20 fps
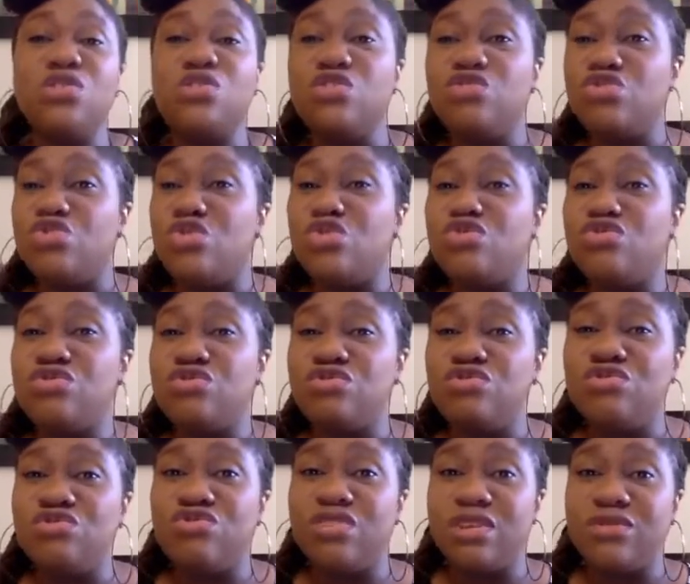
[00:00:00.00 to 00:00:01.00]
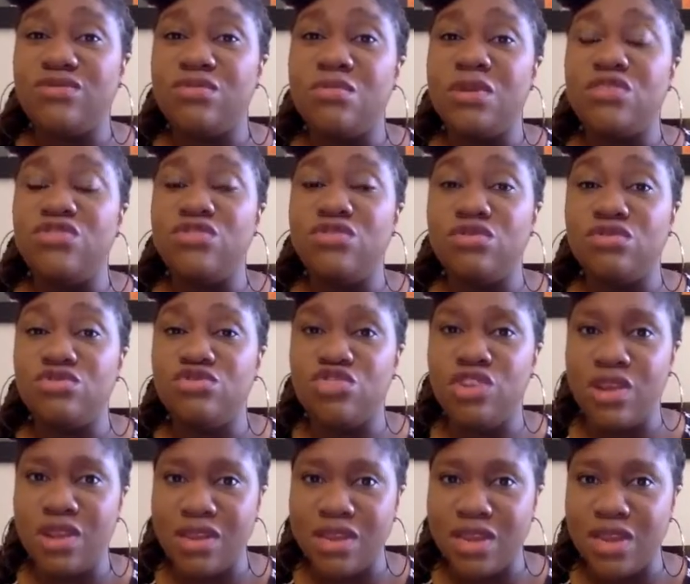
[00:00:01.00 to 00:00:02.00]
which is your Christian transformational
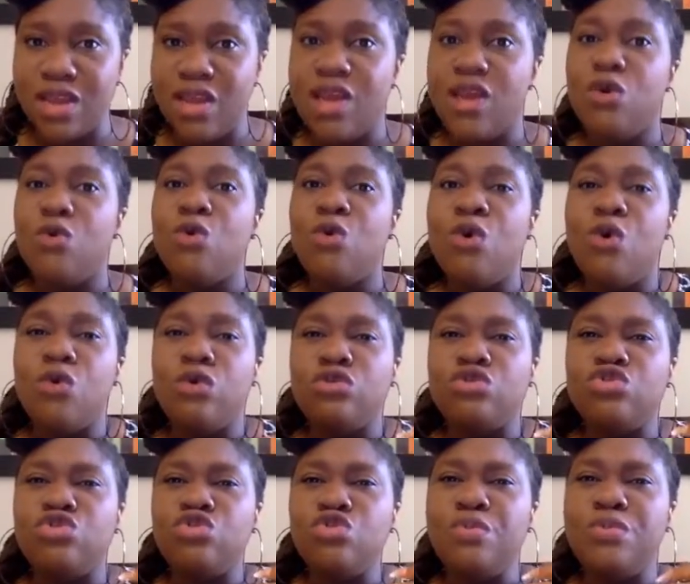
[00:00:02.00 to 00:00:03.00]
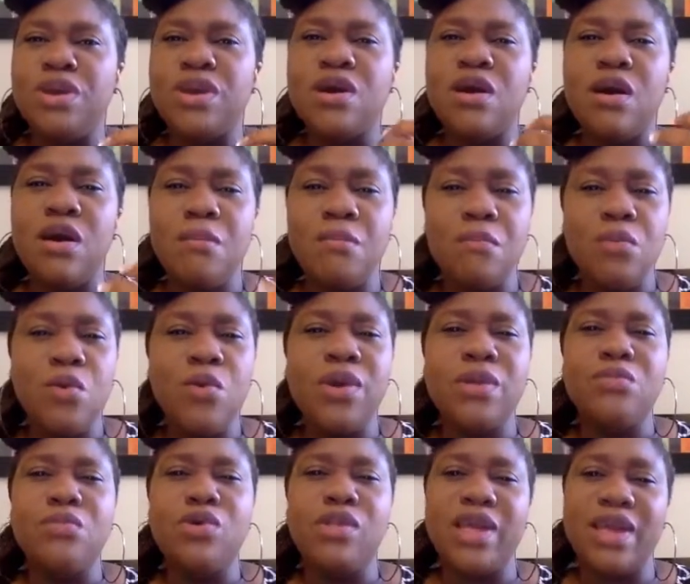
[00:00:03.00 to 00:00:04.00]
journey, to become
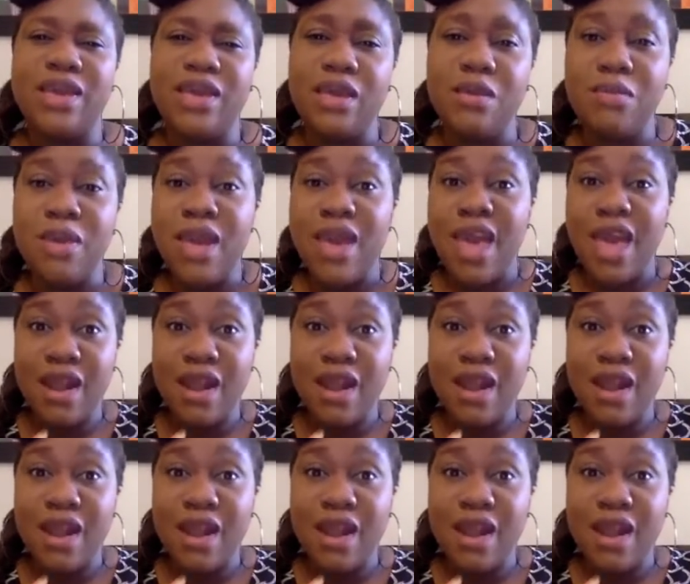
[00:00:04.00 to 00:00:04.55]
more and more like him.